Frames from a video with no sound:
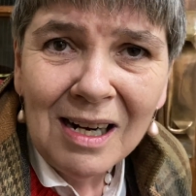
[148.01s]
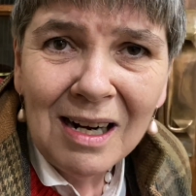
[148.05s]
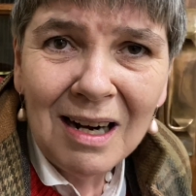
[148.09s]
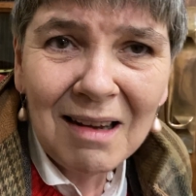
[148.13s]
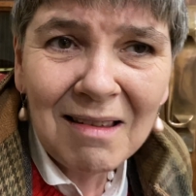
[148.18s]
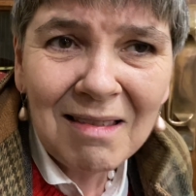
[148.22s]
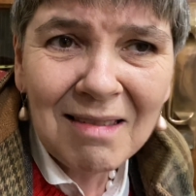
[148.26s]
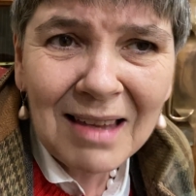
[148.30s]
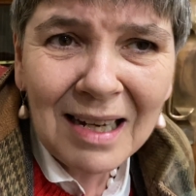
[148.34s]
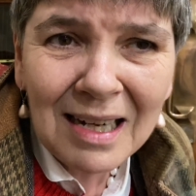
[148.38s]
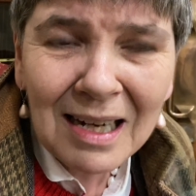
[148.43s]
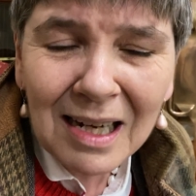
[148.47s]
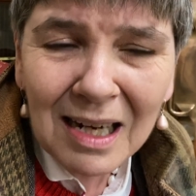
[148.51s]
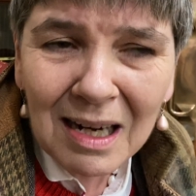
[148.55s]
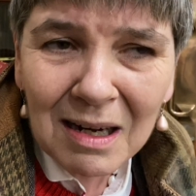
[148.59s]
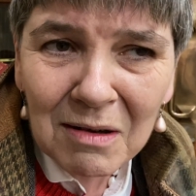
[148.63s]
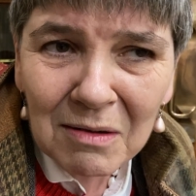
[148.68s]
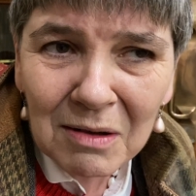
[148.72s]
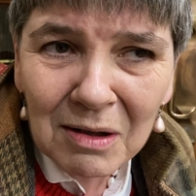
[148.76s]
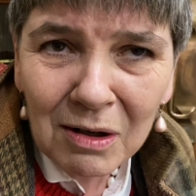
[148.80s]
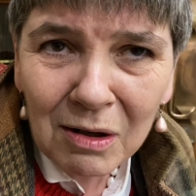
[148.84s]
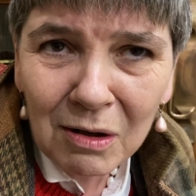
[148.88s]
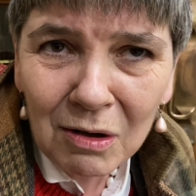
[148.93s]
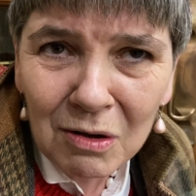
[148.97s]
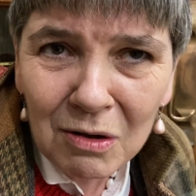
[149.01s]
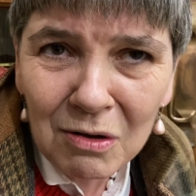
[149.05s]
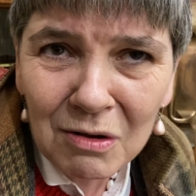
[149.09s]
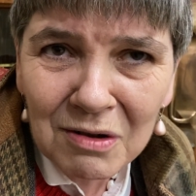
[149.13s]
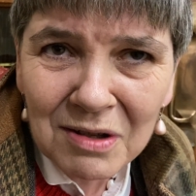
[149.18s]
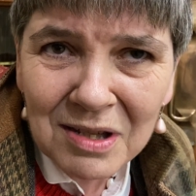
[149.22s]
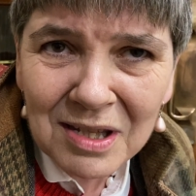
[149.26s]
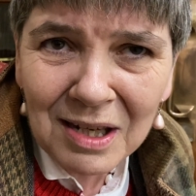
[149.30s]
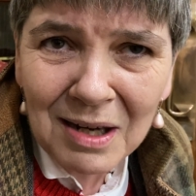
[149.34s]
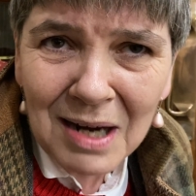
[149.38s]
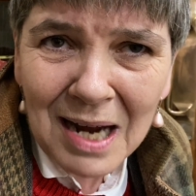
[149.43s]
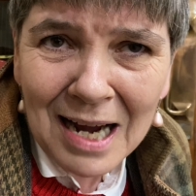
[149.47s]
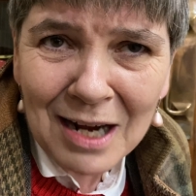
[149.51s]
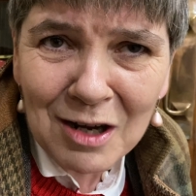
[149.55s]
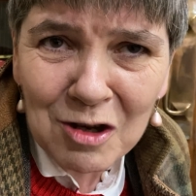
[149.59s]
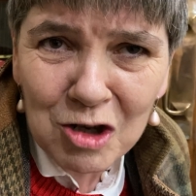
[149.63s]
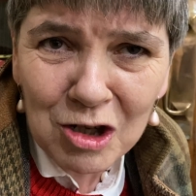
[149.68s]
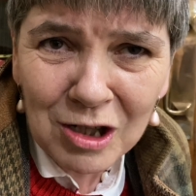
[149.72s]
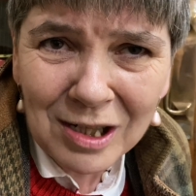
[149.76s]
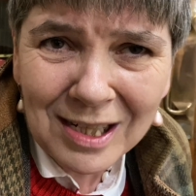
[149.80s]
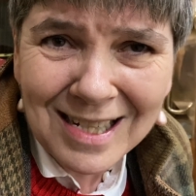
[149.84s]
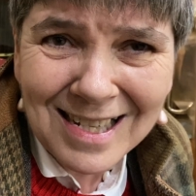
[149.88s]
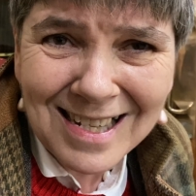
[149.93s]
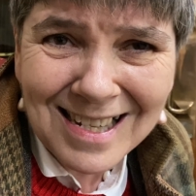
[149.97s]
I think a clause that
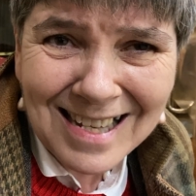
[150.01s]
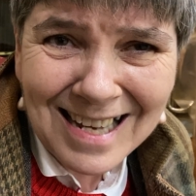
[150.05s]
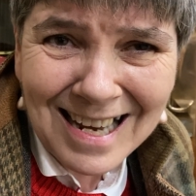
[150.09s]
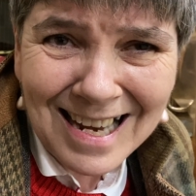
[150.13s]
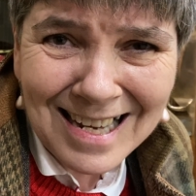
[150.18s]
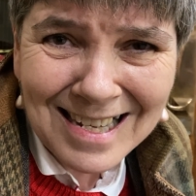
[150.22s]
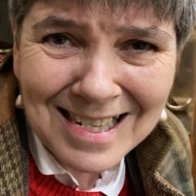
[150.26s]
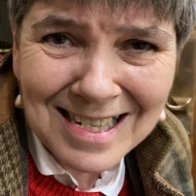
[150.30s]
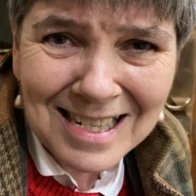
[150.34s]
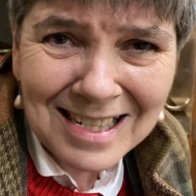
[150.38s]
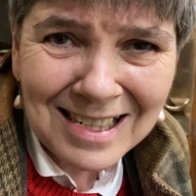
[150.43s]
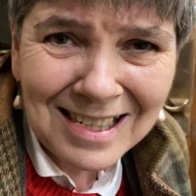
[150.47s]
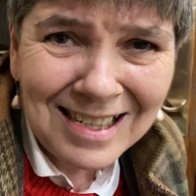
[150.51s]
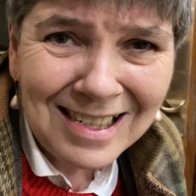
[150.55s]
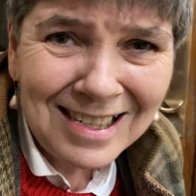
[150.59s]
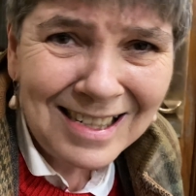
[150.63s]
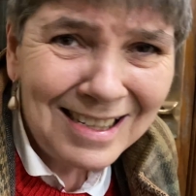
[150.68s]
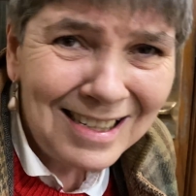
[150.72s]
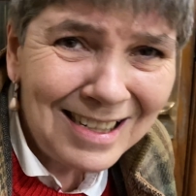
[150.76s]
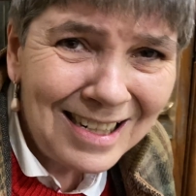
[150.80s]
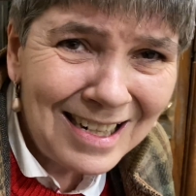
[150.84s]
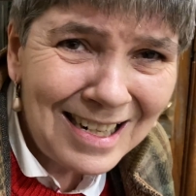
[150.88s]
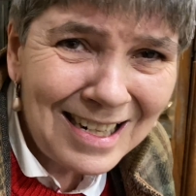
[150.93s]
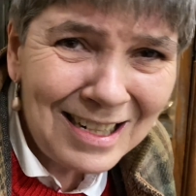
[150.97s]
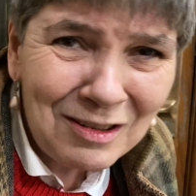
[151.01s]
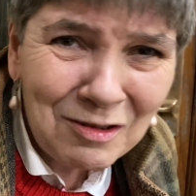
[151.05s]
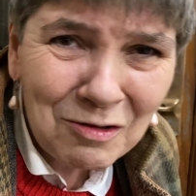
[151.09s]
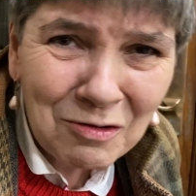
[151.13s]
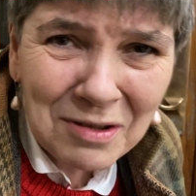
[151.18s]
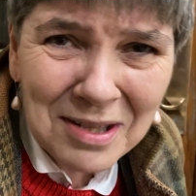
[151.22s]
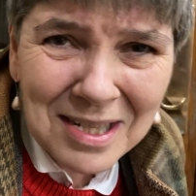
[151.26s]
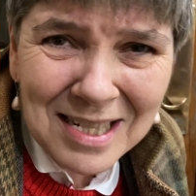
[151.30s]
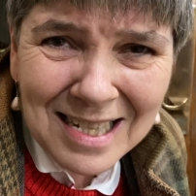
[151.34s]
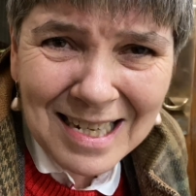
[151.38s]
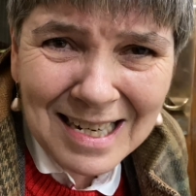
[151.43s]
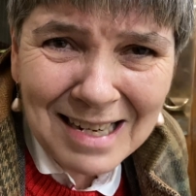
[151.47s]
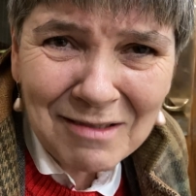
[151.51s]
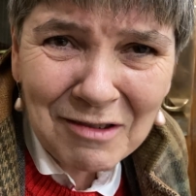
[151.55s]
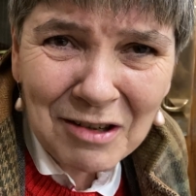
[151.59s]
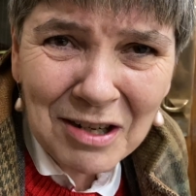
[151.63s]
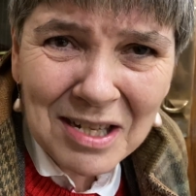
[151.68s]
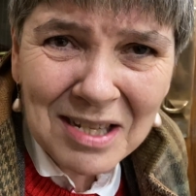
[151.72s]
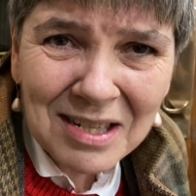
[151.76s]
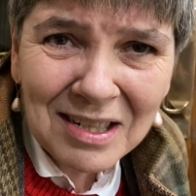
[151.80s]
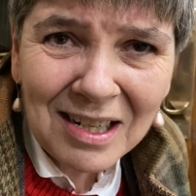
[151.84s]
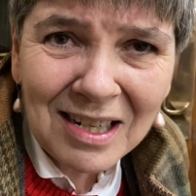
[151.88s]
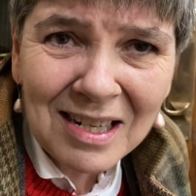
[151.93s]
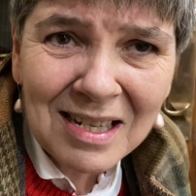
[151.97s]
actually says, in all
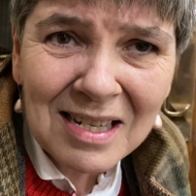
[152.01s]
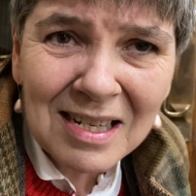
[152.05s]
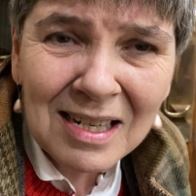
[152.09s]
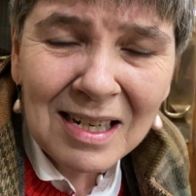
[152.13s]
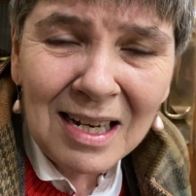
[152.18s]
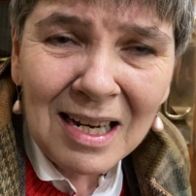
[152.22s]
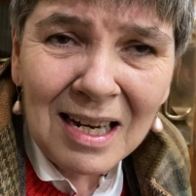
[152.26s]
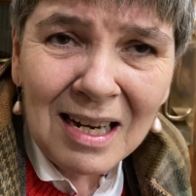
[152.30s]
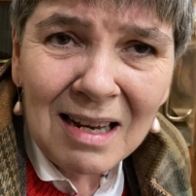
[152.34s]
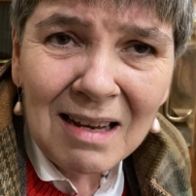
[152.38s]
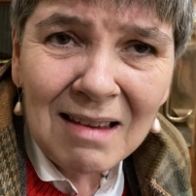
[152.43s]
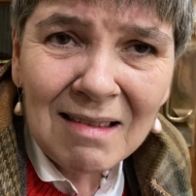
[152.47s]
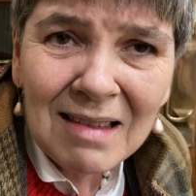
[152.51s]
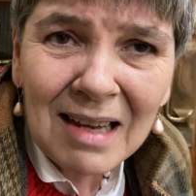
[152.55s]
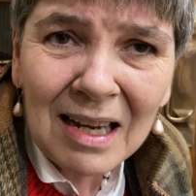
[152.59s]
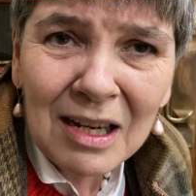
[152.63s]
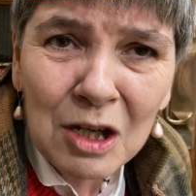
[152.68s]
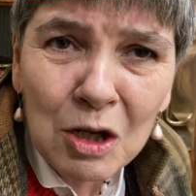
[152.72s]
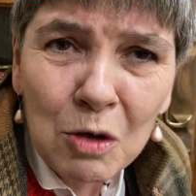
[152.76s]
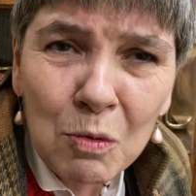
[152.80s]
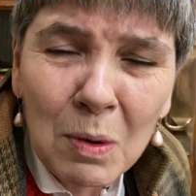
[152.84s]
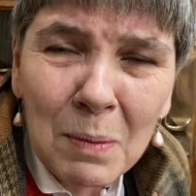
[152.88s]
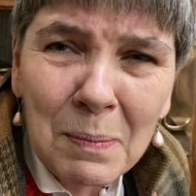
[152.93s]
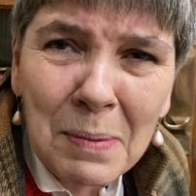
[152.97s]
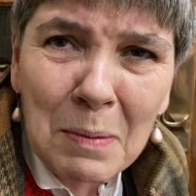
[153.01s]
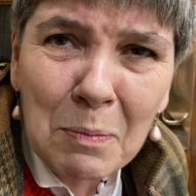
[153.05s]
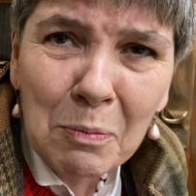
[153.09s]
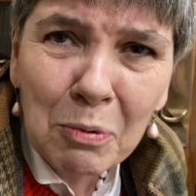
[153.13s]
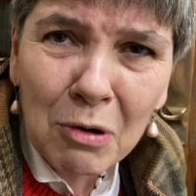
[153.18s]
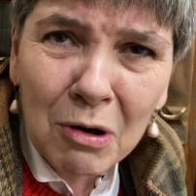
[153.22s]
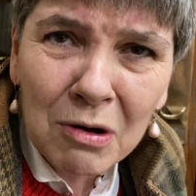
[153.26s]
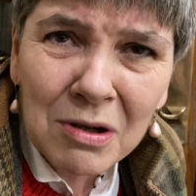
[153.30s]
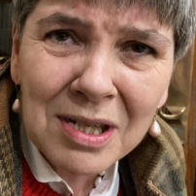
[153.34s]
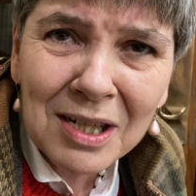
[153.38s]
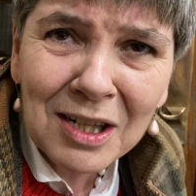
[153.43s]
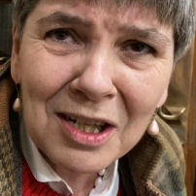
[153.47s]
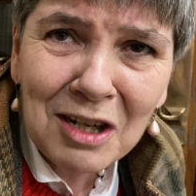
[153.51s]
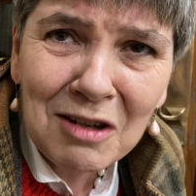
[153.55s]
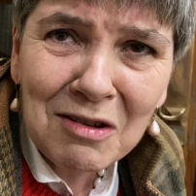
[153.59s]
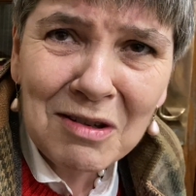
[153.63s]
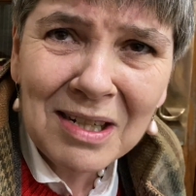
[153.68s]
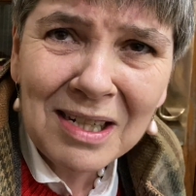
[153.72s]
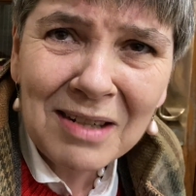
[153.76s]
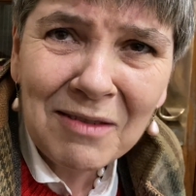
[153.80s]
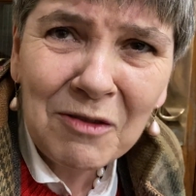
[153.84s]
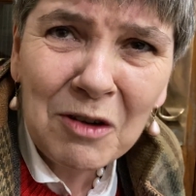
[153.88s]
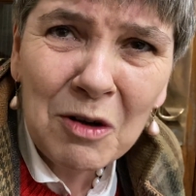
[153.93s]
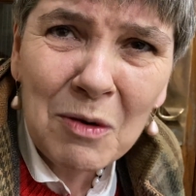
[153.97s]
seriousness, that you will be
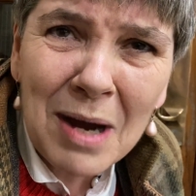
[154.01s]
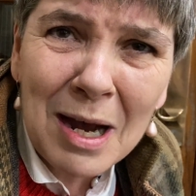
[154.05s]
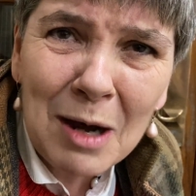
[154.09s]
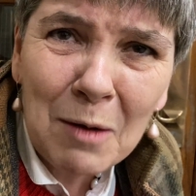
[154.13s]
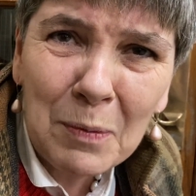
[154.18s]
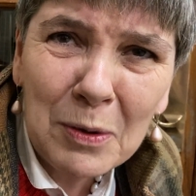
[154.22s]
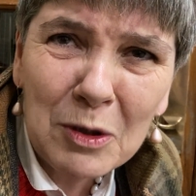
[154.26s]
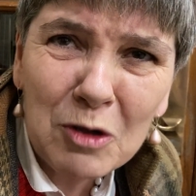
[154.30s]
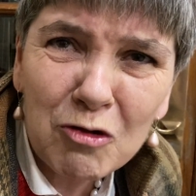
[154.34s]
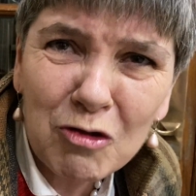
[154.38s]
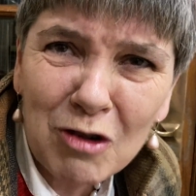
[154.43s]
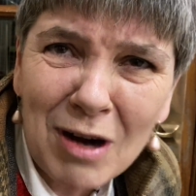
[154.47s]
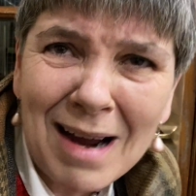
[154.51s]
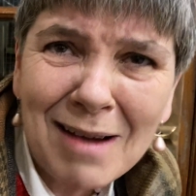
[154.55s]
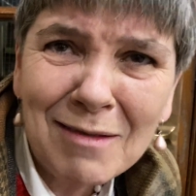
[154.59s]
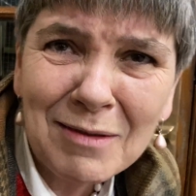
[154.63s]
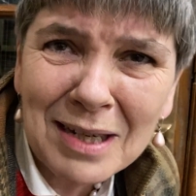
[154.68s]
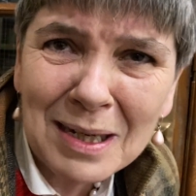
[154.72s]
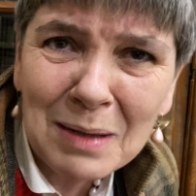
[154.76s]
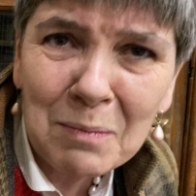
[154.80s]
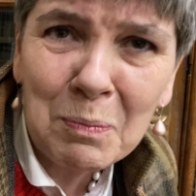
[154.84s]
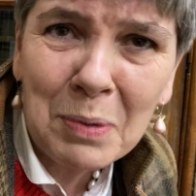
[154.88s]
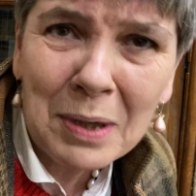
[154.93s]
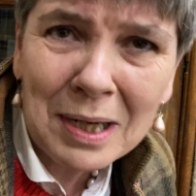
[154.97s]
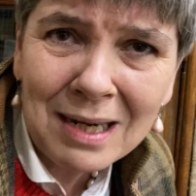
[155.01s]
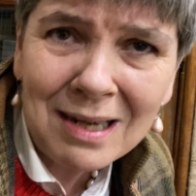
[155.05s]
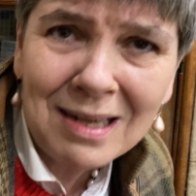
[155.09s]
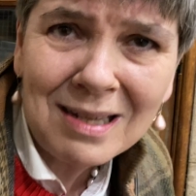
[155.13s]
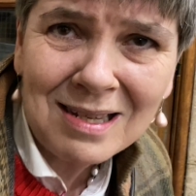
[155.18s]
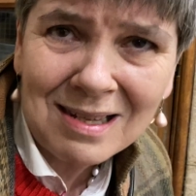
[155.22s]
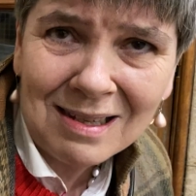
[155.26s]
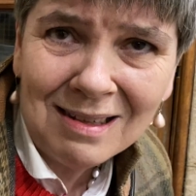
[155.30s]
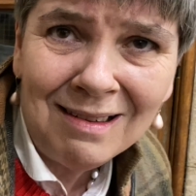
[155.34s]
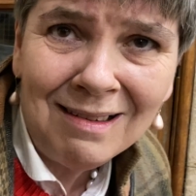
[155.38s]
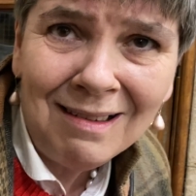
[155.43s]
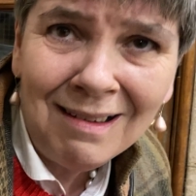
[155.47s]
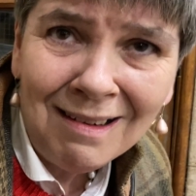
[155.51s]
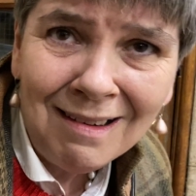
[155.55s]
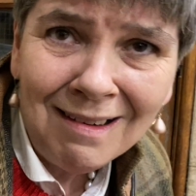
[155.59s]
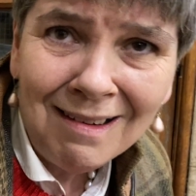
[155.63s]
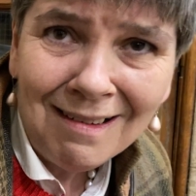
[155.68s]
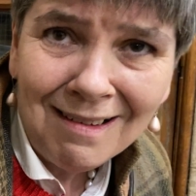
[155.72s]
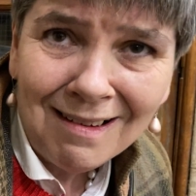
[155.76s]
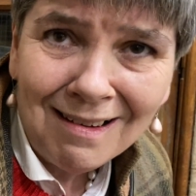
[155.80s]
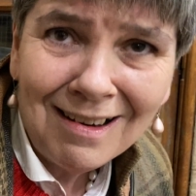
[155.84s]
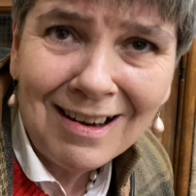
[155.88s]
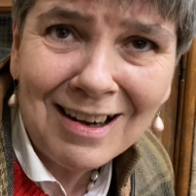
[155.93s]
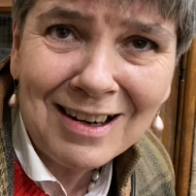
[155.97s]
prosecuted if you help a drowning person,
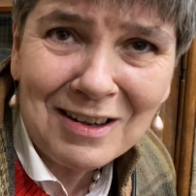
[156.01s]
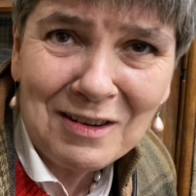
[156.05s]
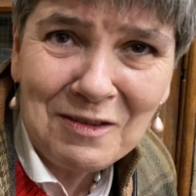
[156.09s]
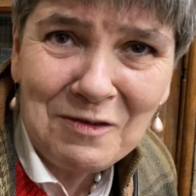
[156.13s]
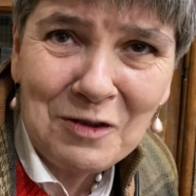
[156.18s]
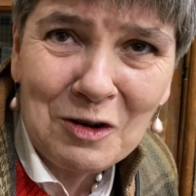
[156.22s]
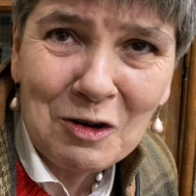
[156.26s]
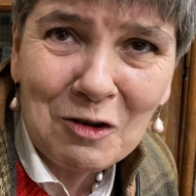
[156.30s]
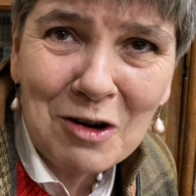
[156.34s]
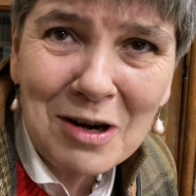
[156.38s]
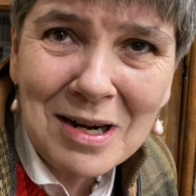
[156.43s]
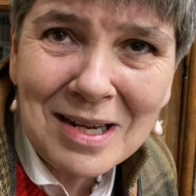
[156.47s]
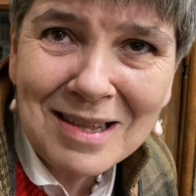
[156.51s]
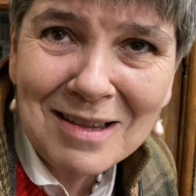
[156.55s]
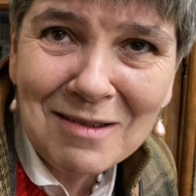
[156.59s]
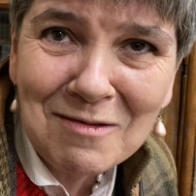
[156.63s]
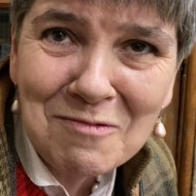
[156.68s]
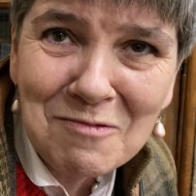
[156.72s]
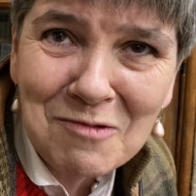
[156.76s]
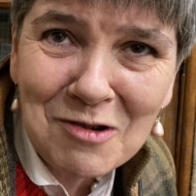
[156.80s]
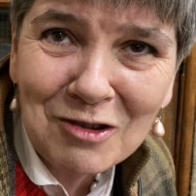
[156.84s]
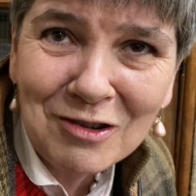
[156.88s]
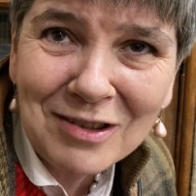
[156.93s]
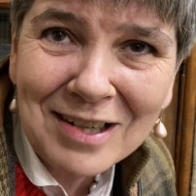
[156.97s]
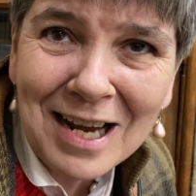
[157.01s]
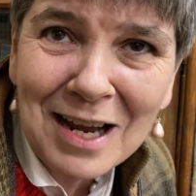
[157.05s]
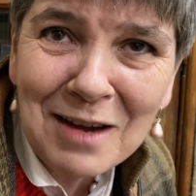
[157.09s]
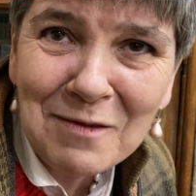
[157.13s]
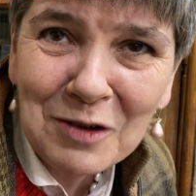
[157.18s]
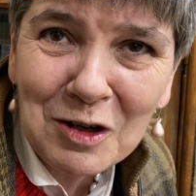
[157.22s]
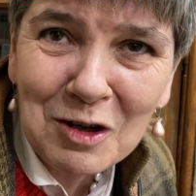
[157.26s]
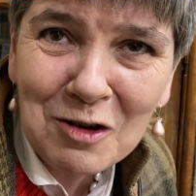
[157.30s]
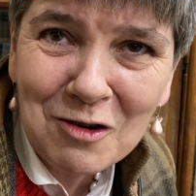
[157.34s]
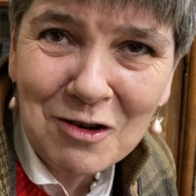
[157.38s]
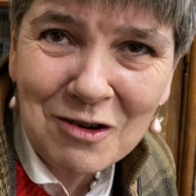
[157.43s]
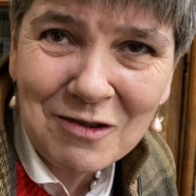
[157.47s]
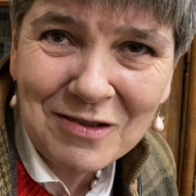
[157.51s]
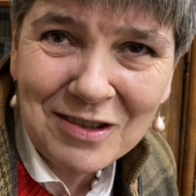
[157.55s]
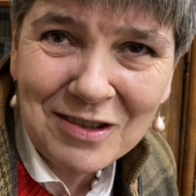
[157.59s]
if you're in the Royal Navy, or